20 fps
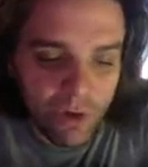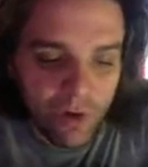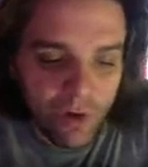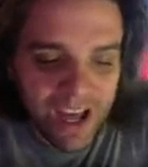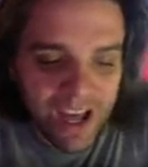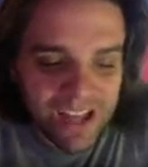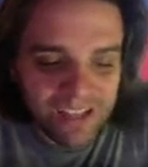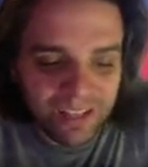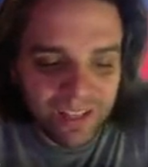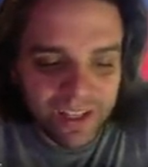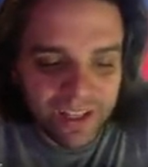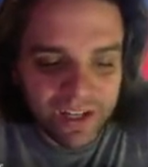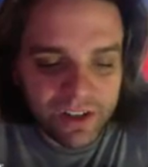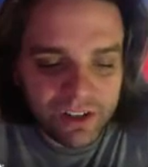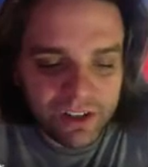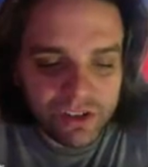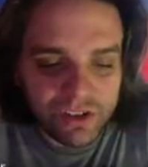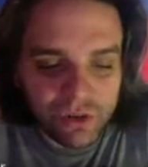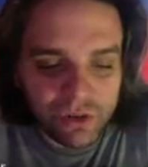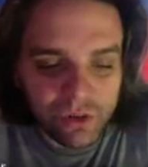I link
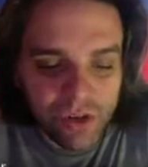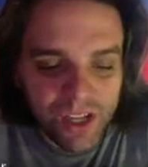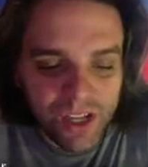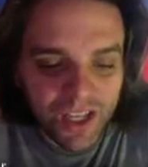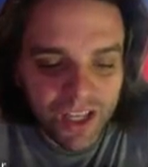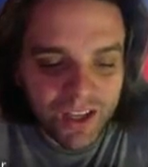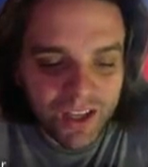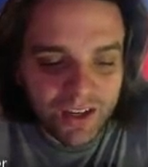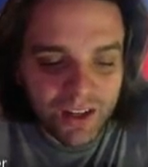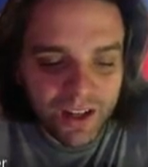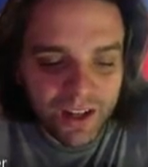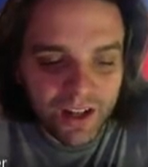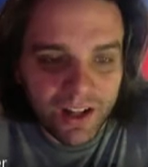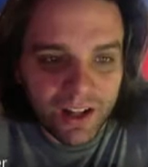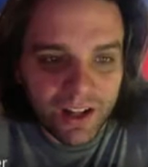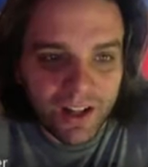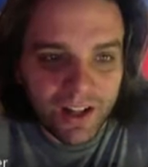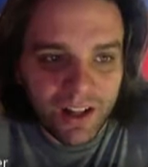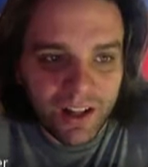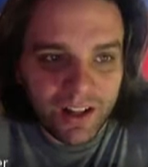to in
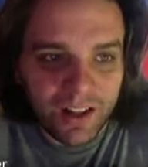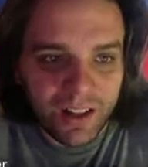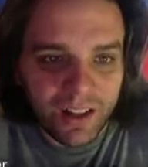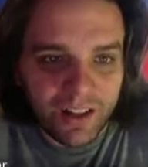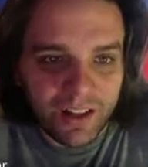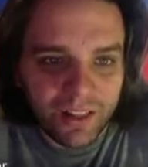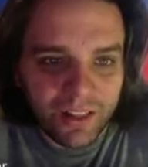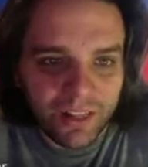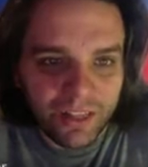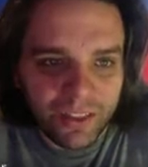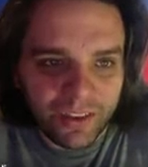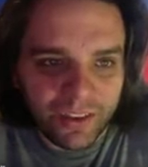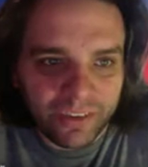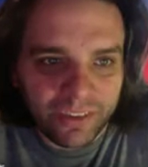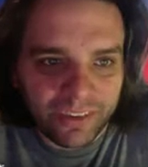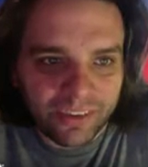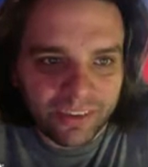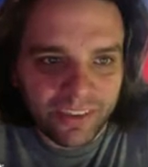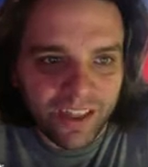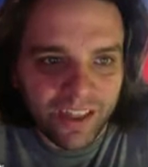this
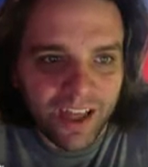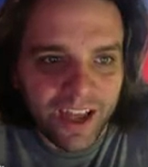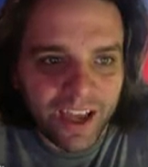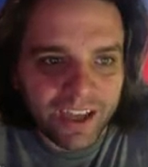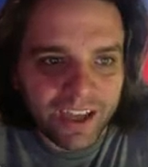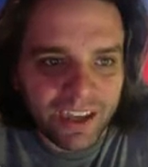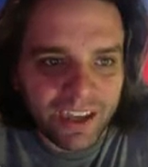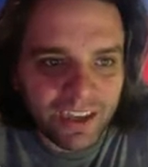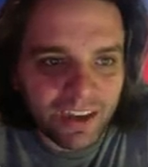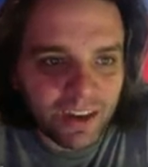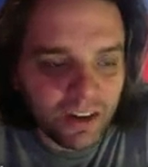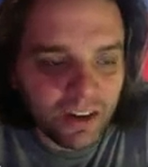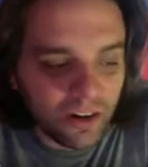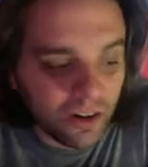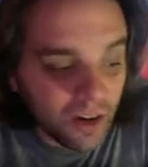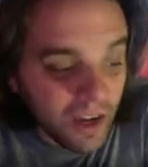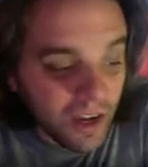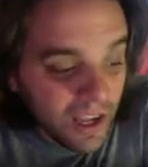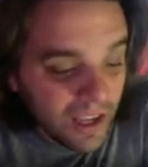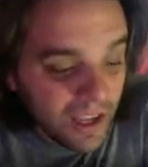slide
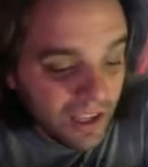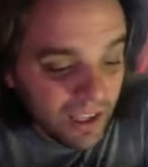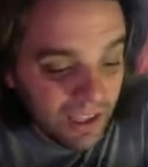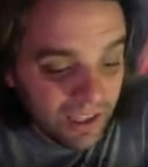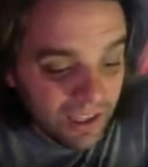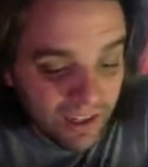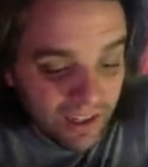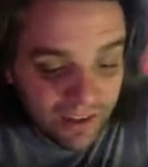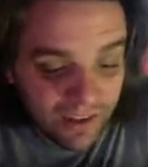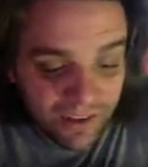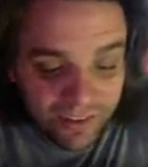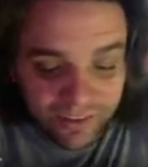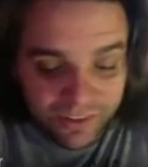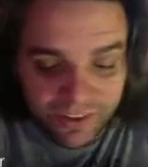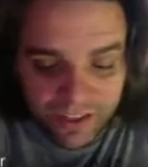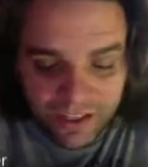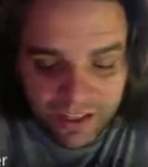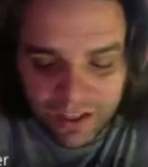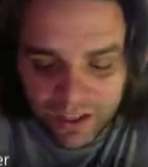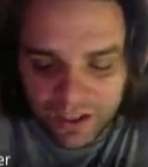here. It is
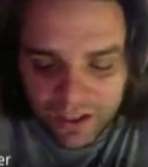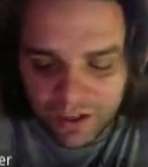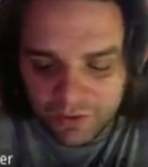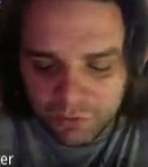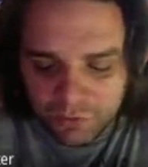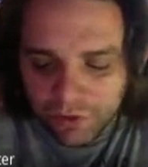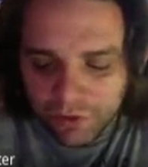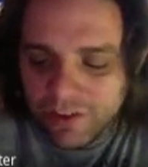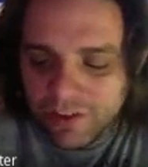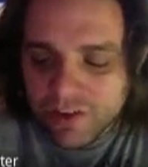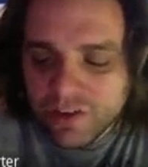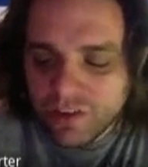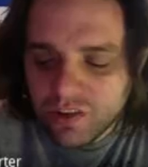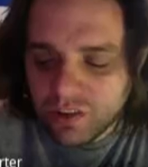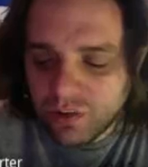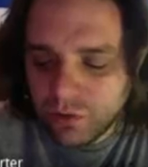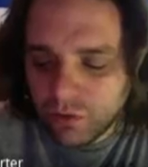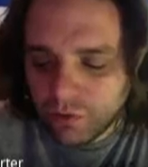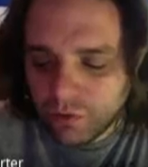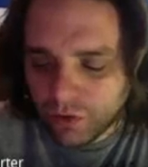a Regents
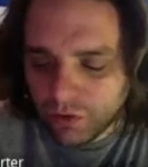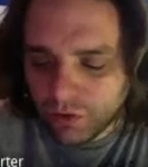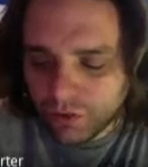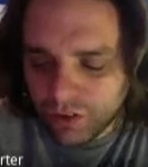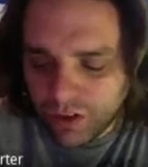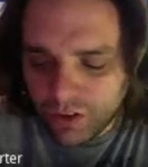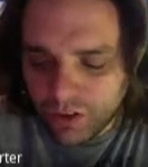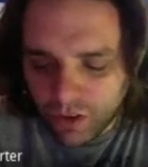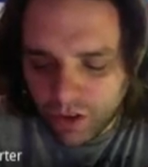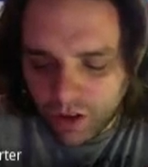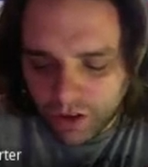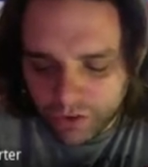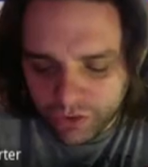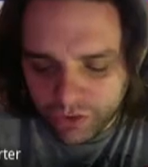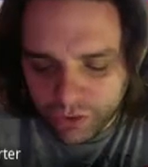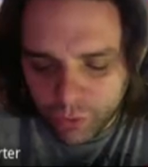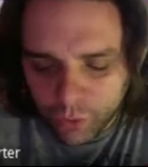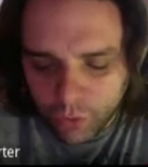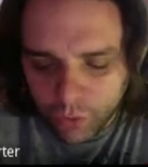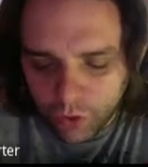University Law
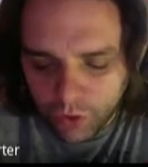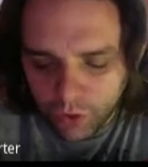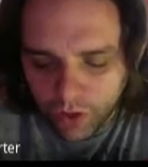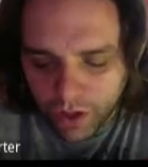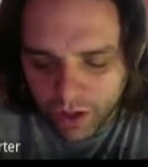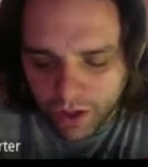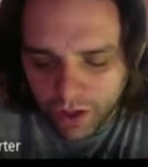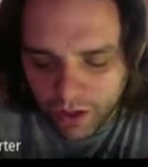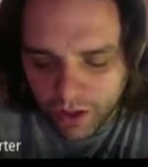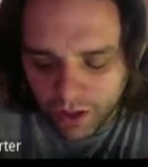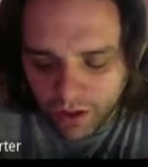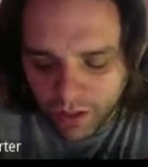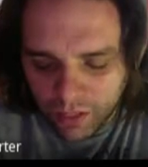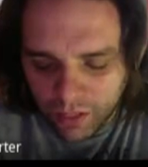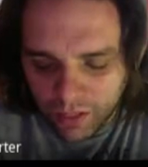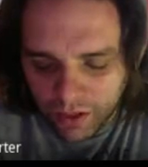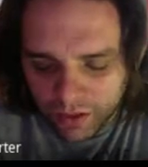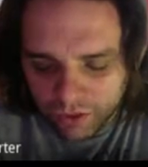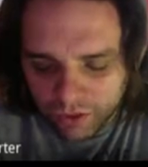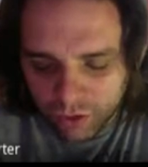School
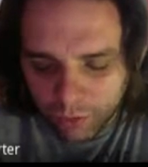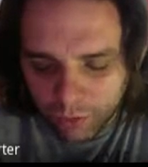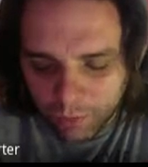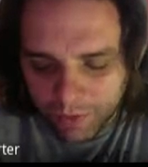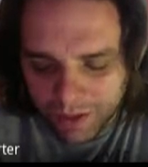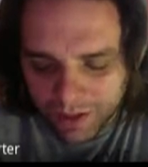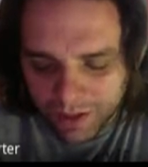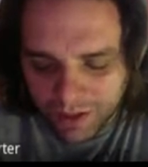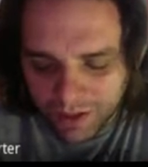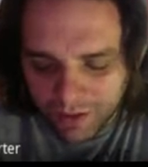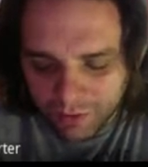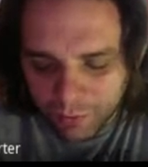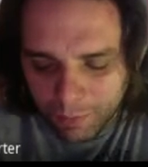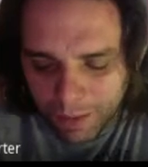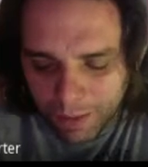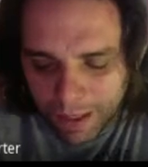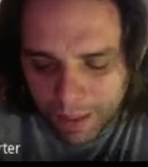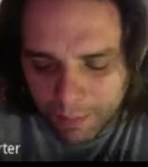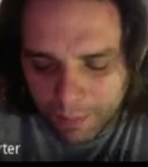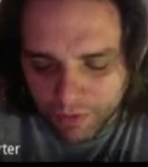lecture being given
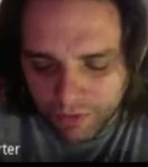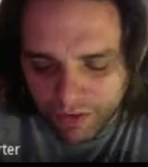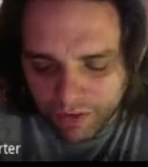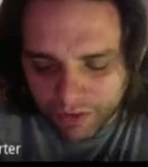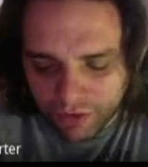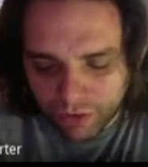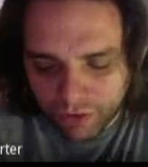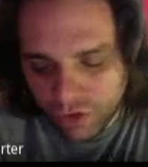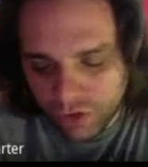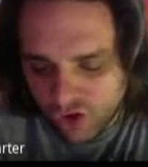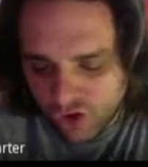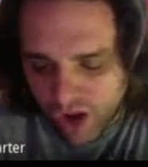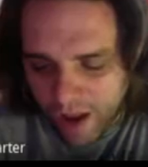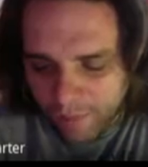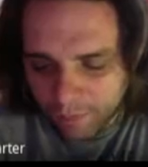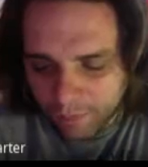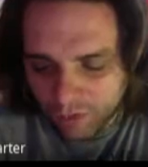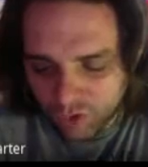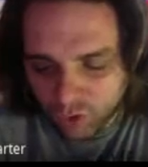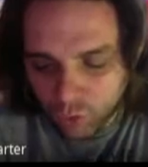by Professor
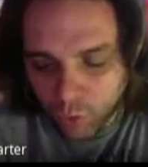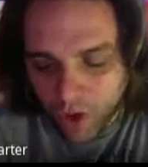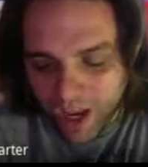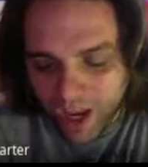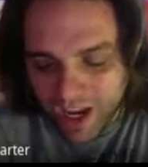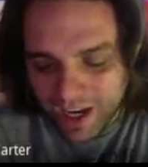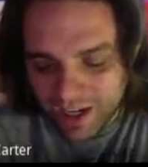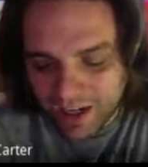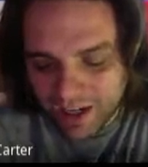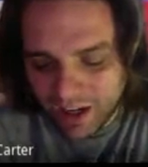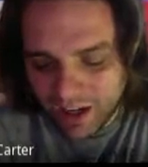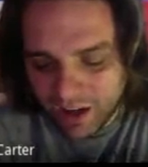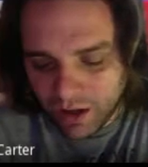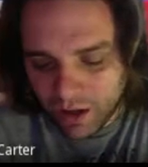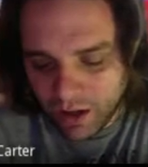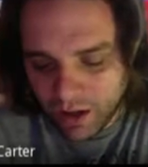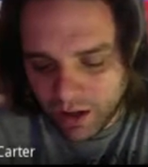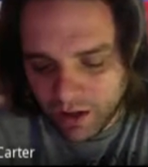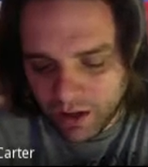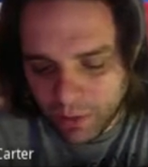James Duane
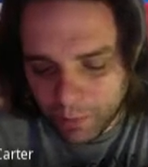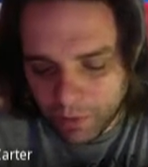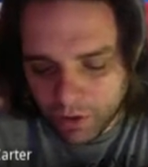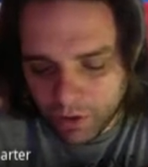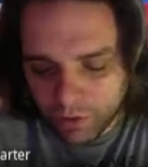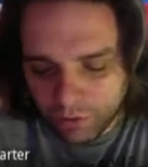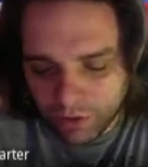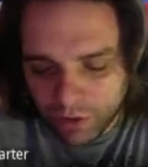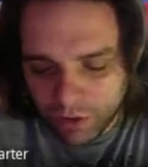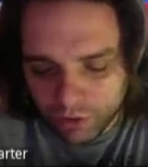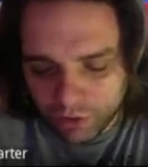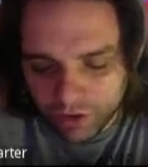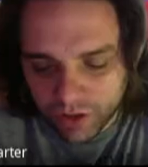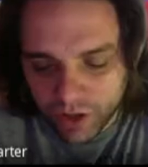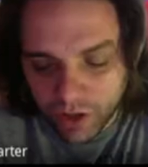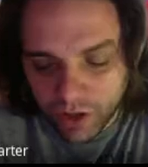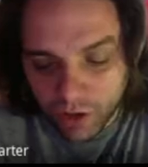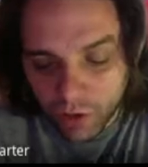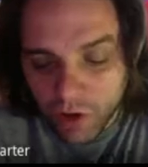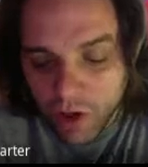a number of years ago,